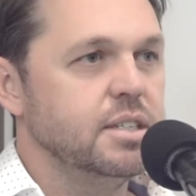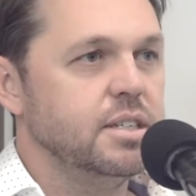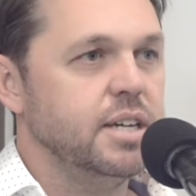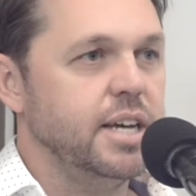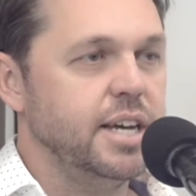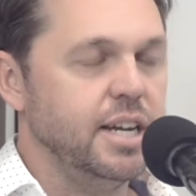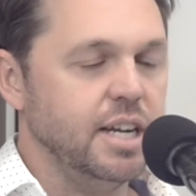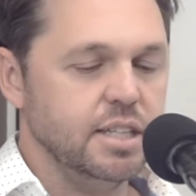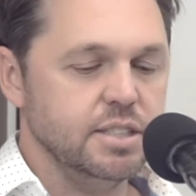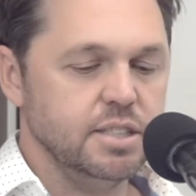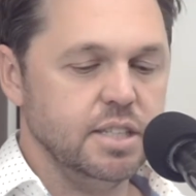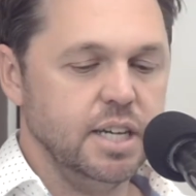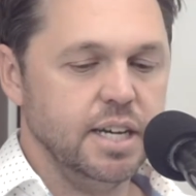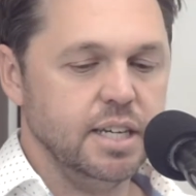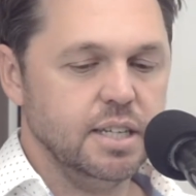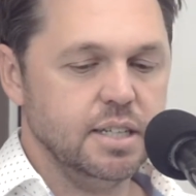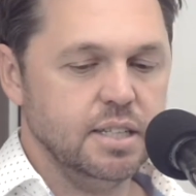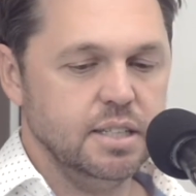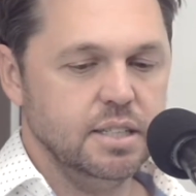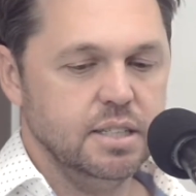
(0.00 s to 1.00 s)
And I was
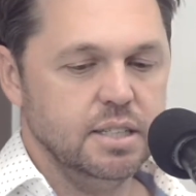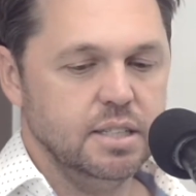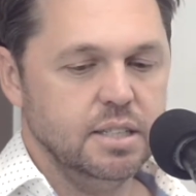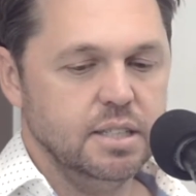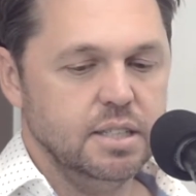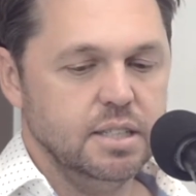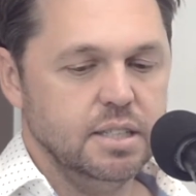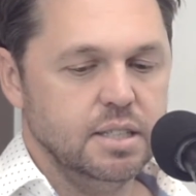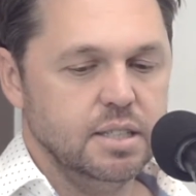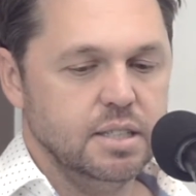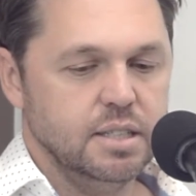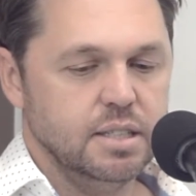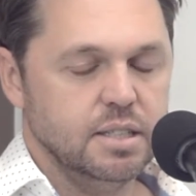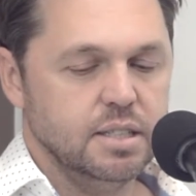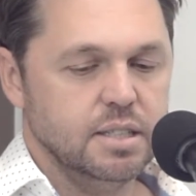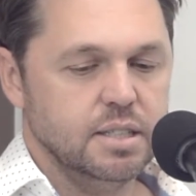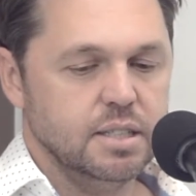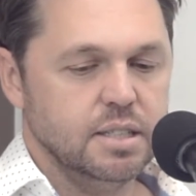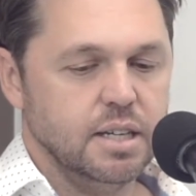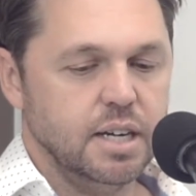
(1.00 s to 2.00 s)
like,
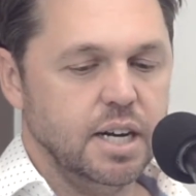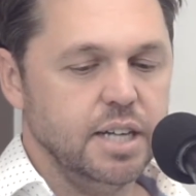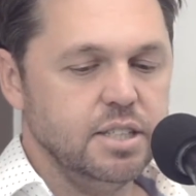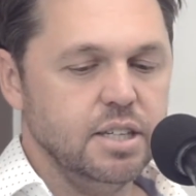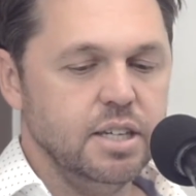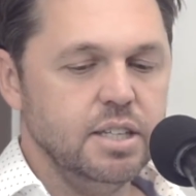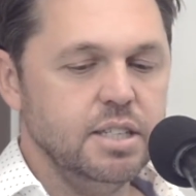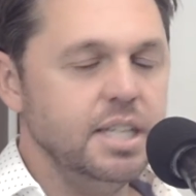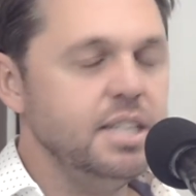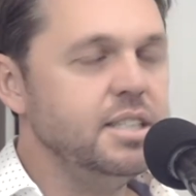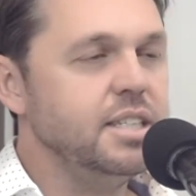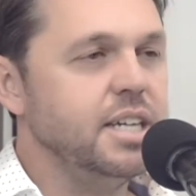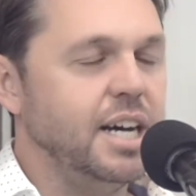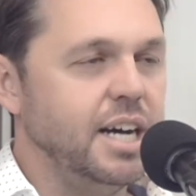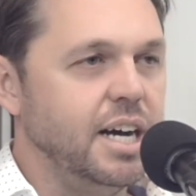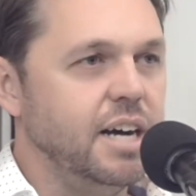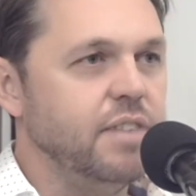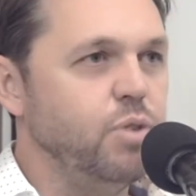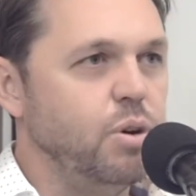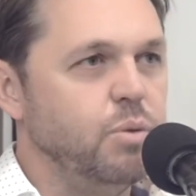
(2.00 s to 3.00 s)
I don't need to
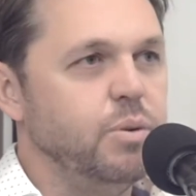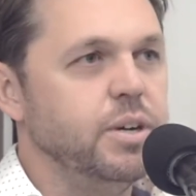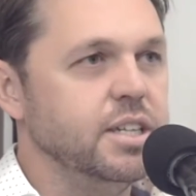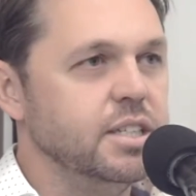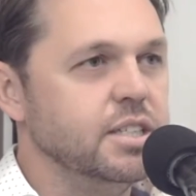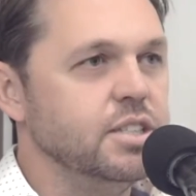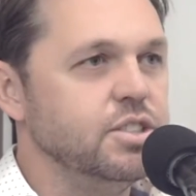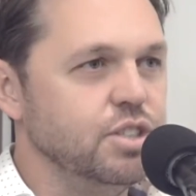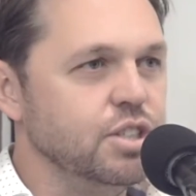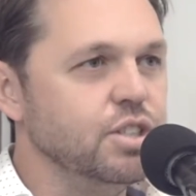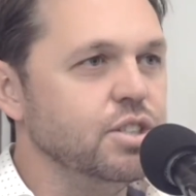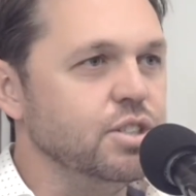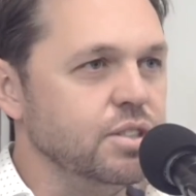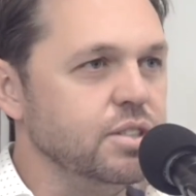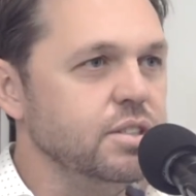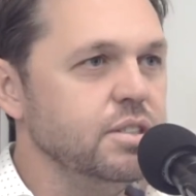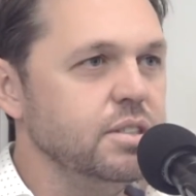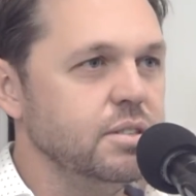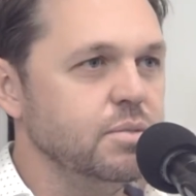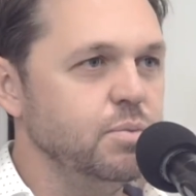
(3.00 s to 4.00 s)
half what we're going to
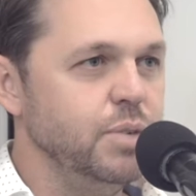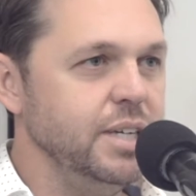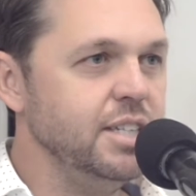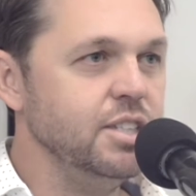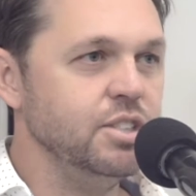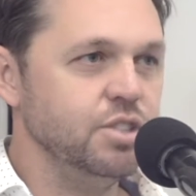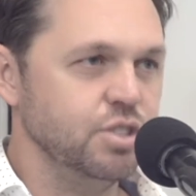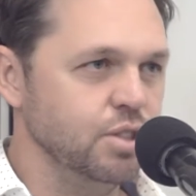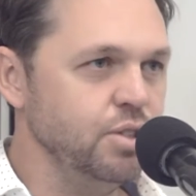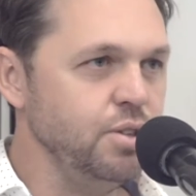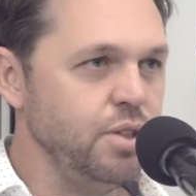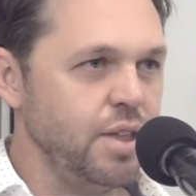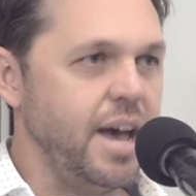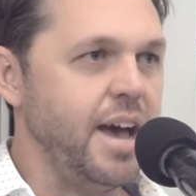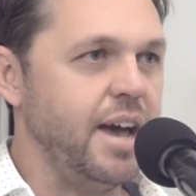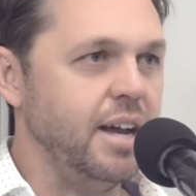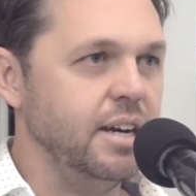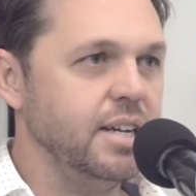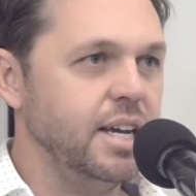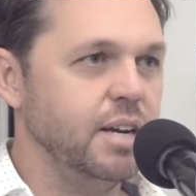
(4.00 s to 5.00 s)
do. We can do
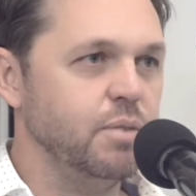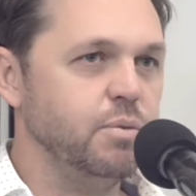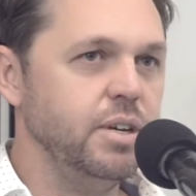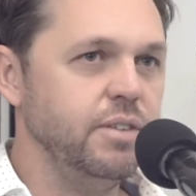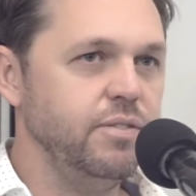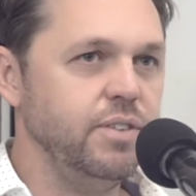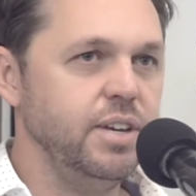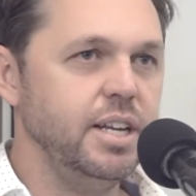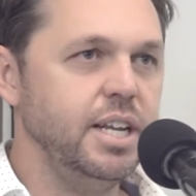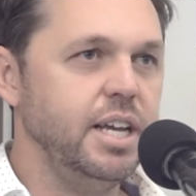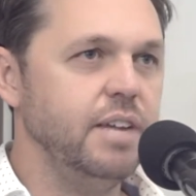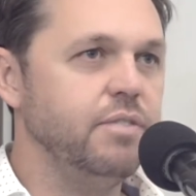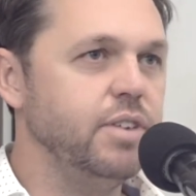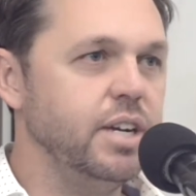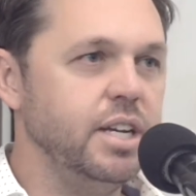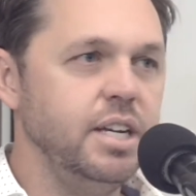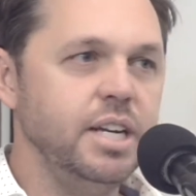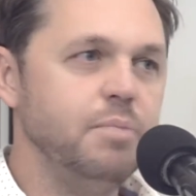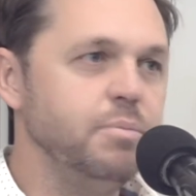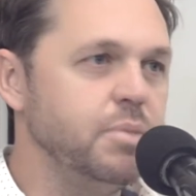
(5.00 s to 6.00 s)
that. And we've hit
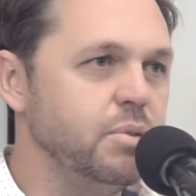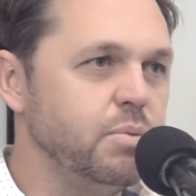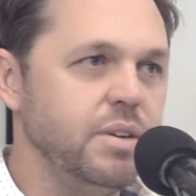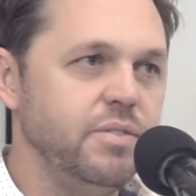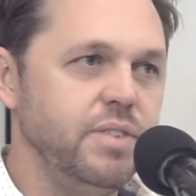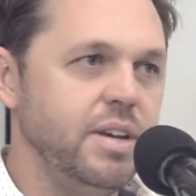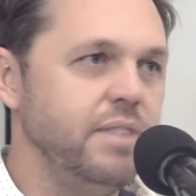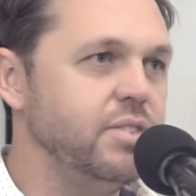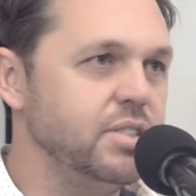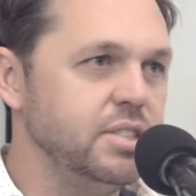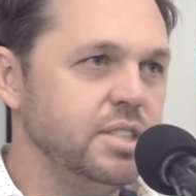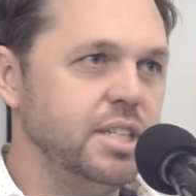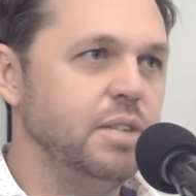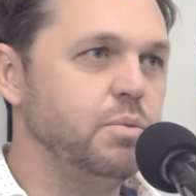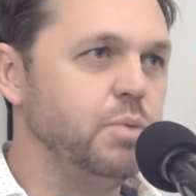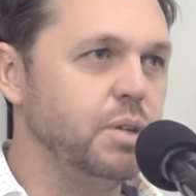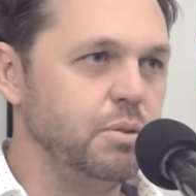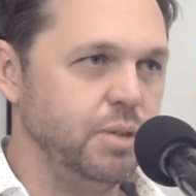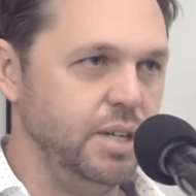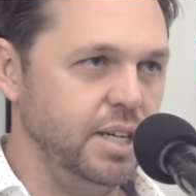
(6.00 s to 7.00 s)
every number we've ever said
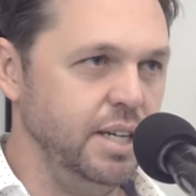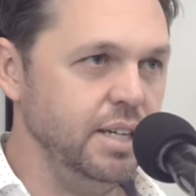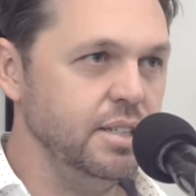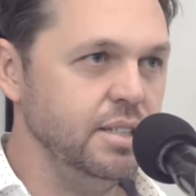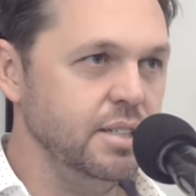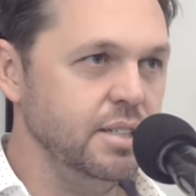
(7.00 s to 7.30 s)
we will hit.